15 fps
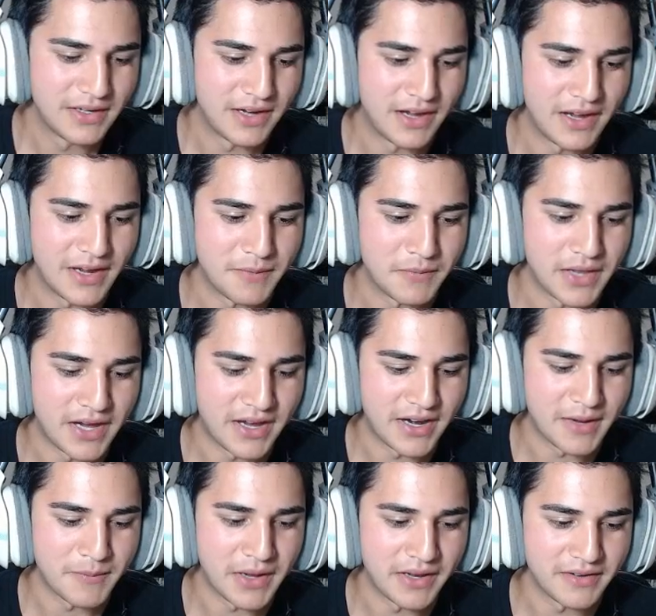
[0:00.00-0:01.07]
I am not.
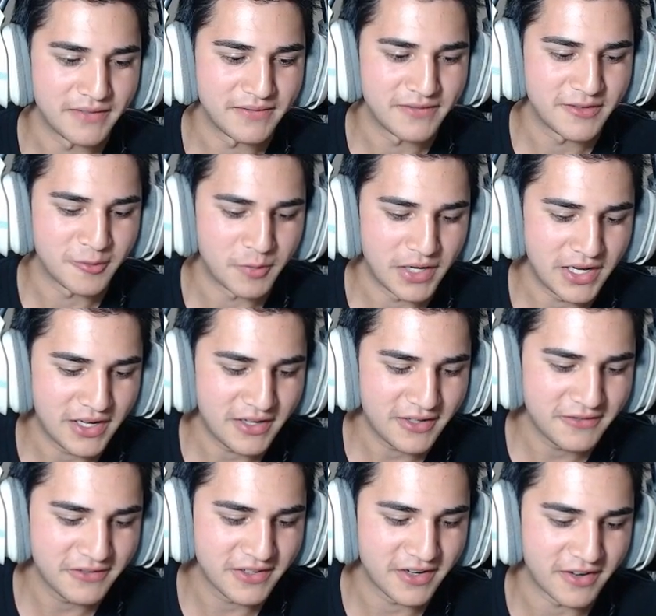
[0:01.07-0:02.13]
I'm at
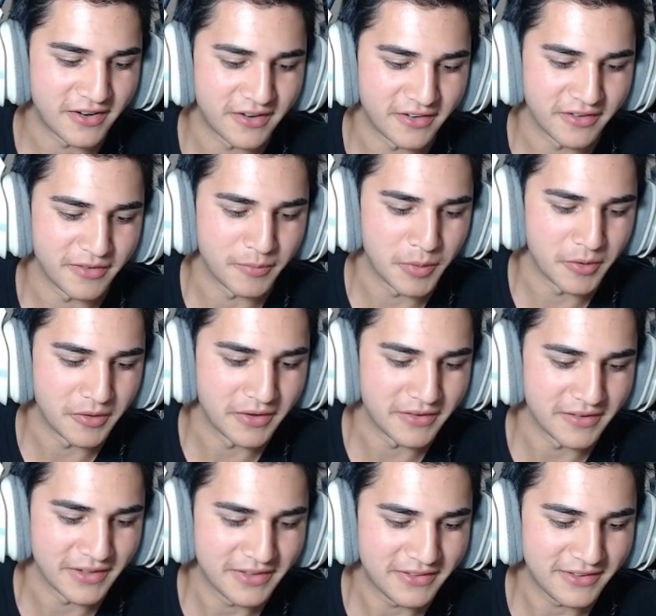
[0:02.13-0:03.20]
12 cards,
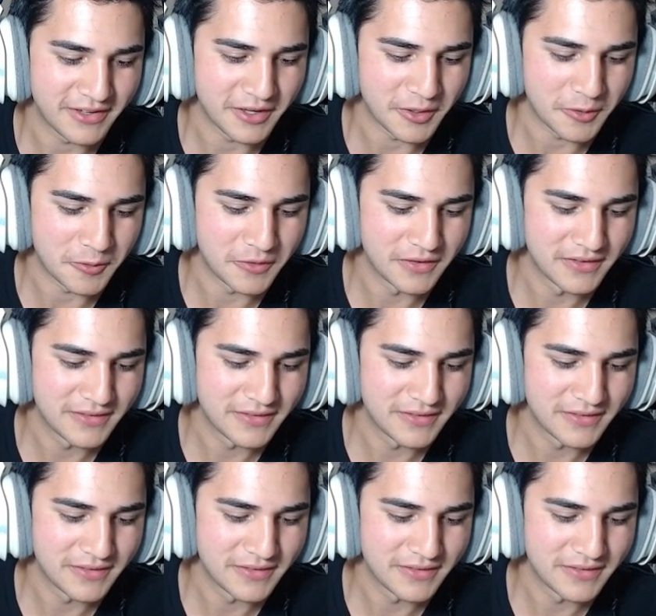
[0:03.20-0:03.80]
boys. Let's go.